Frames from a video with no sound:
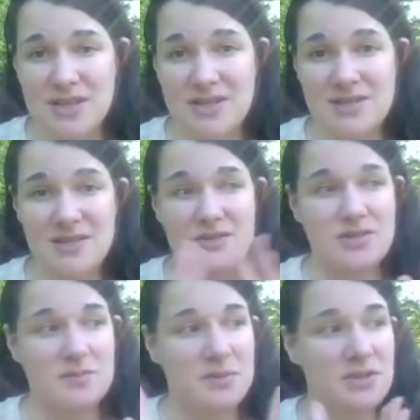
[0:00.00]
nice and
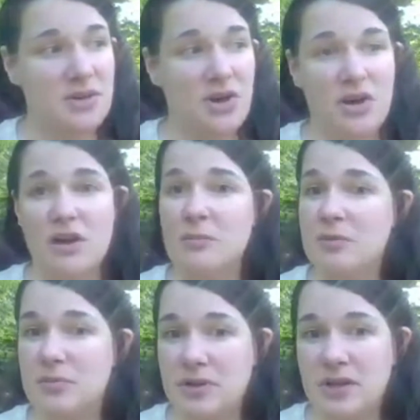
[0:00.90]
just be calm
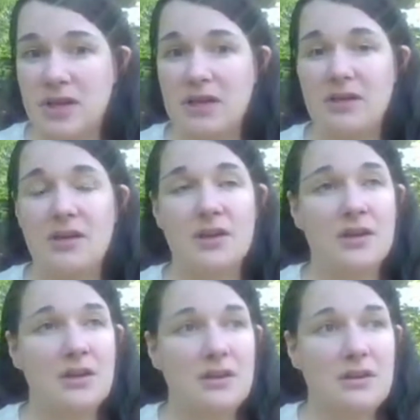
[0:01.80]
and polite,
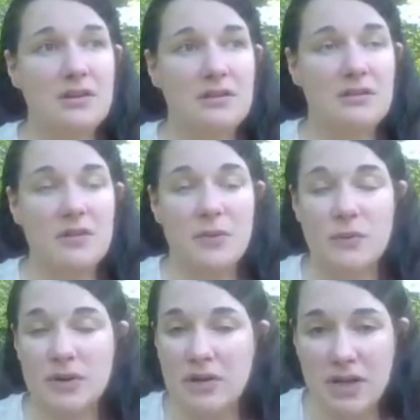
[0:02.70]
then we
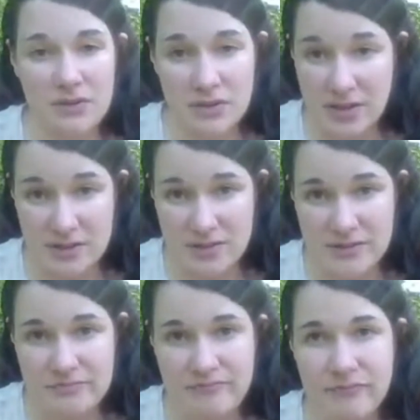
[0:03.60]
would all have our kids.
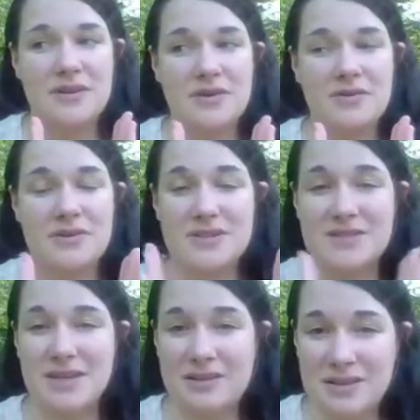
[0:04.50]
You know, this
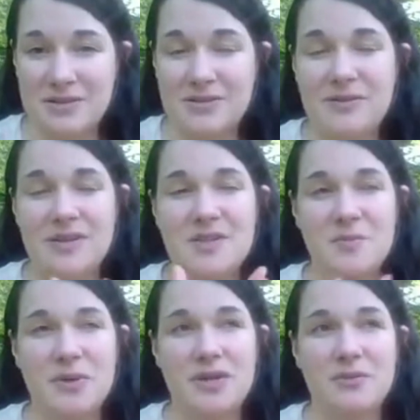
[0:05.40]
is not legal
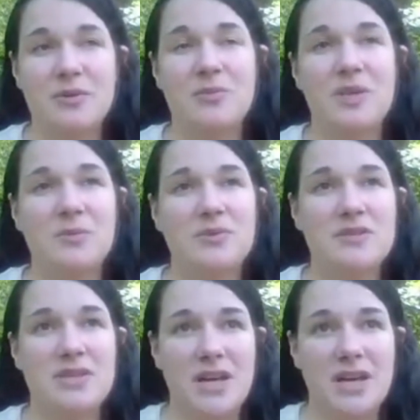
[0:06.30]
advice, but when people
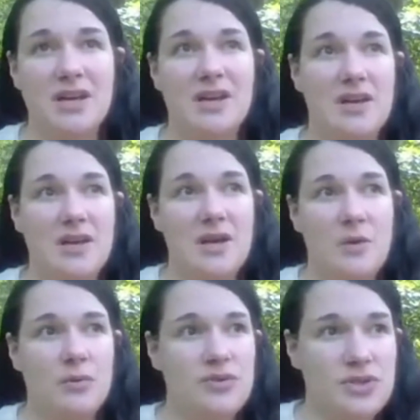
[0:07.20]
say,
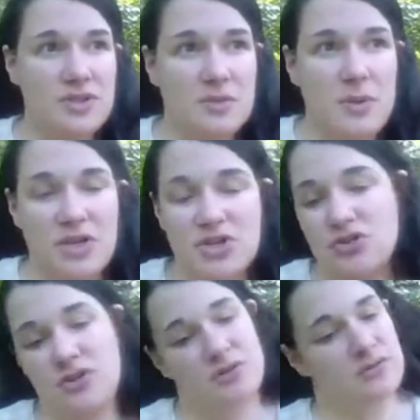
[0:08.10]
well, just make
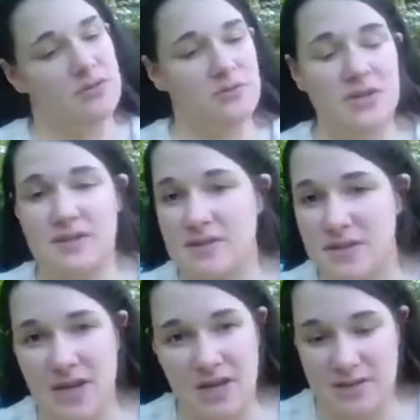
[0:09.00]
sure you do this
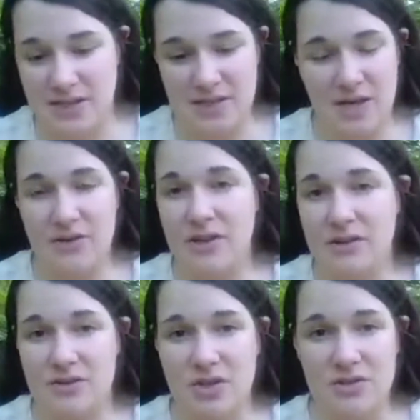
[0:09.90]
and that because that's how you
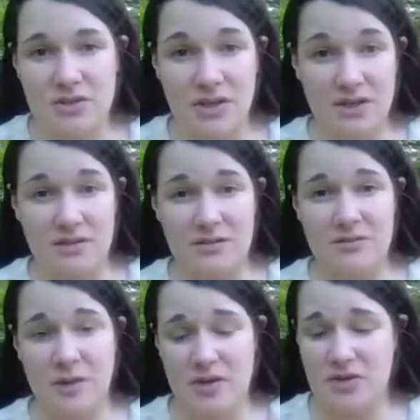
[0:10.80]
get the judge to like
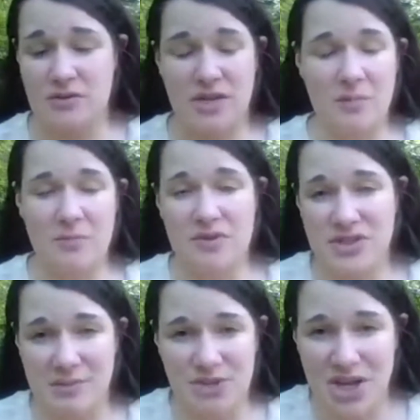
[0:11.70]
you, make sure you keep the
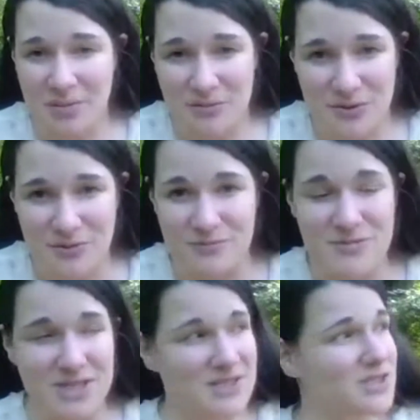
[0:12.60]
same job for
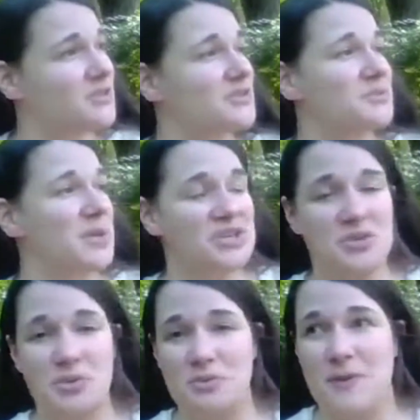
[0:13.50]
6 years, make
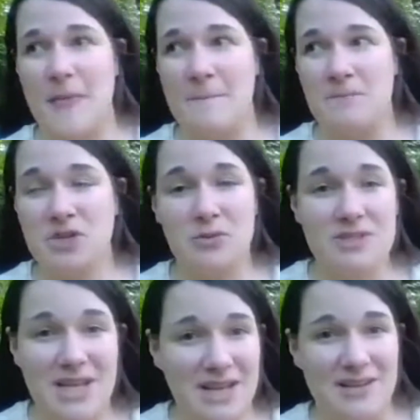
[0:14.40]
sure you don't
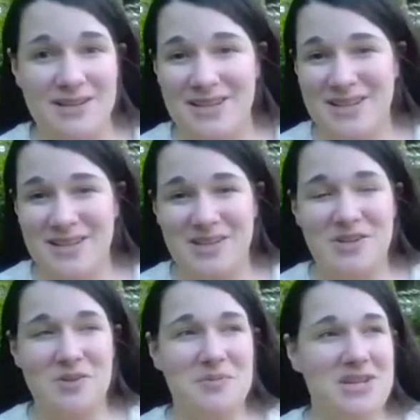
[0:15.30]
date, you
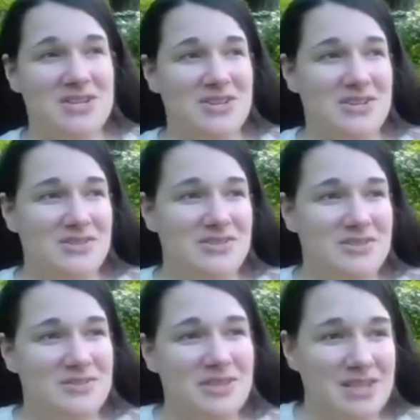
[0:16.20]
know, make sure you
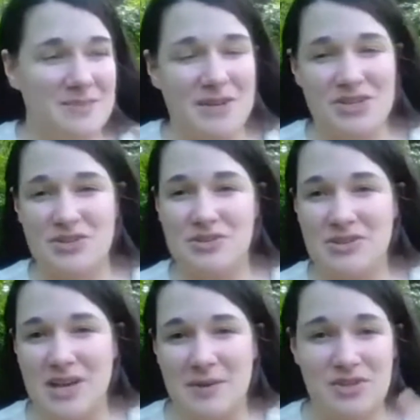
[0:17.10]
do this, make sure you do
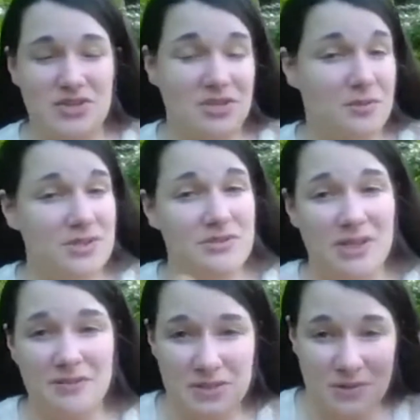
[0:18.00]
that, make sure you twist your
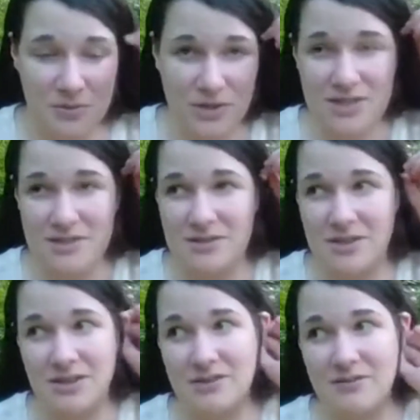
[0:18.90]
life into a pretzel
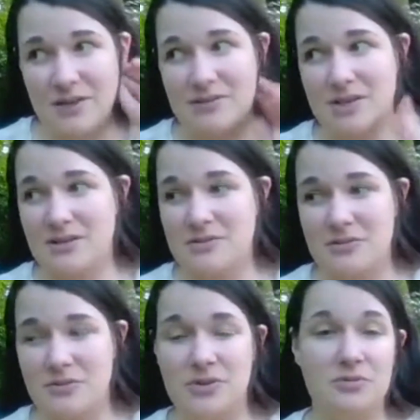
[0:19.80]
and live outside of
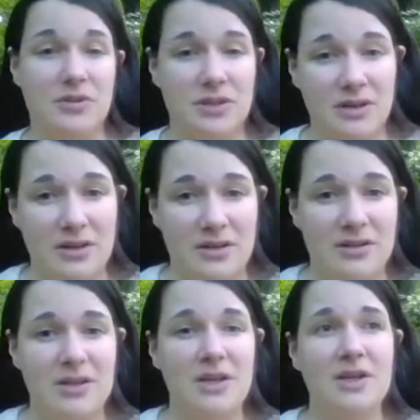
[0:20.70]
who you really
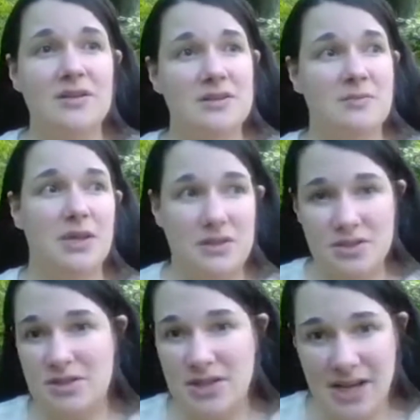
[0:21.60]
are to make the
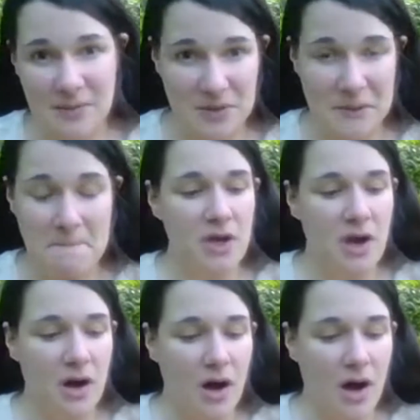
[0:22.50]
judge happy.
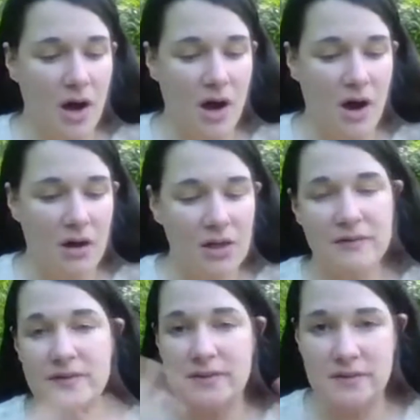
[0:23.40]
All
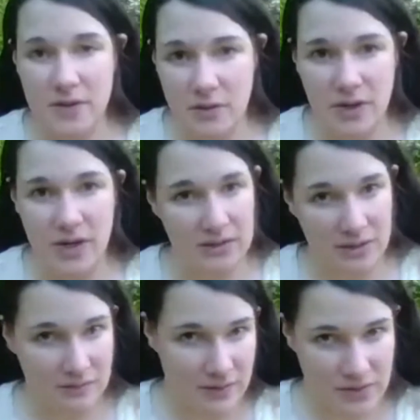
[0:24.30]
of us know how to
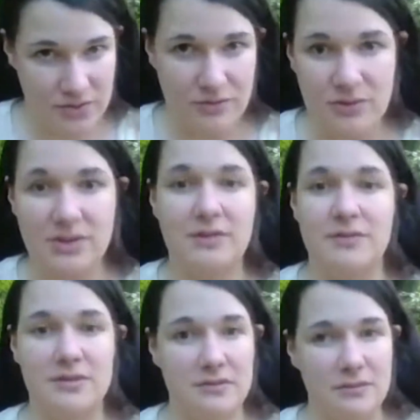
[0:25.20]
live like June
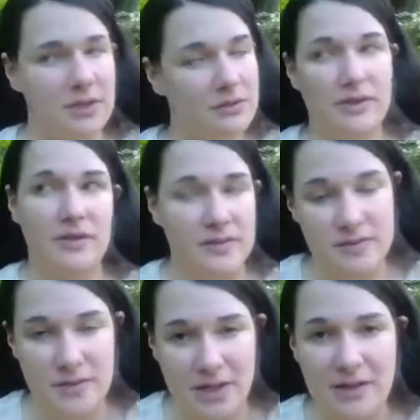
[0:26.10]
Cleaver. We all know how to
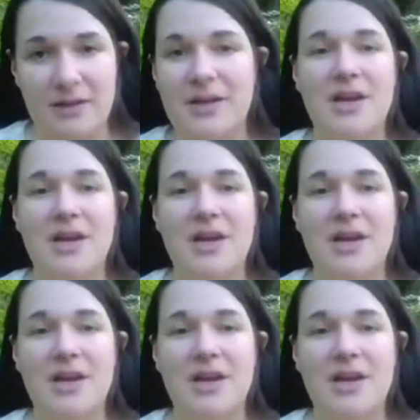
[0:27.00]
do that.